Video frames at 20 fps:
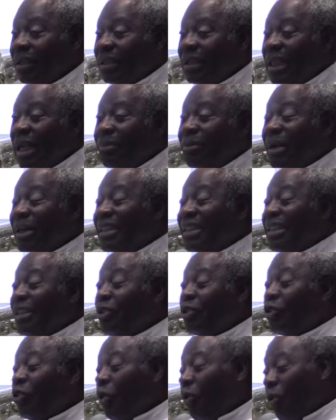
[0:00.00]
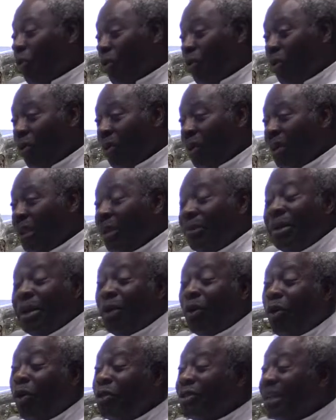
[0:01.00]
They may be taught, they may
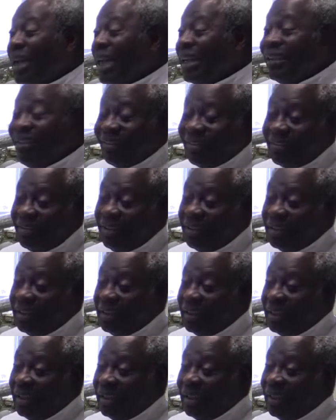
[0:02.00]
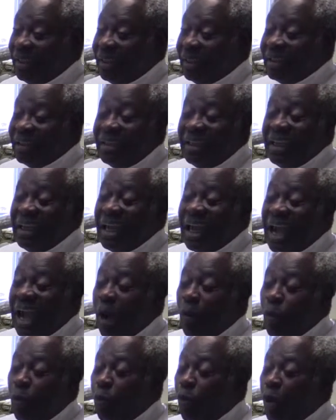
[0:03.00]
cause anything. They
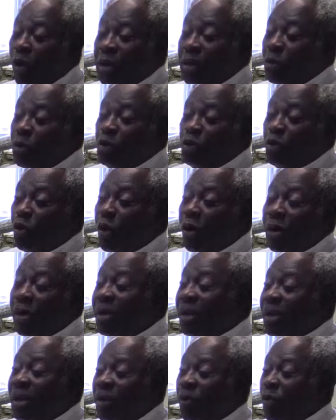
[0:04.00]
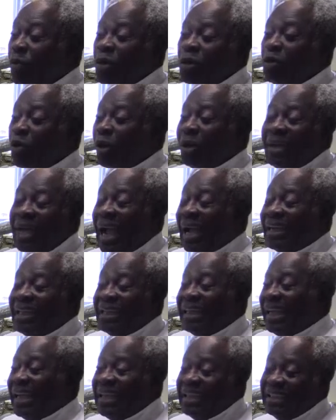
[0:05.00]
are working with your
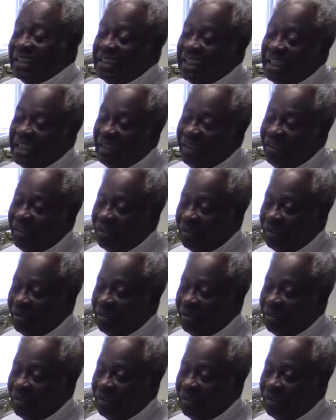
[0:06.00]
guiding angel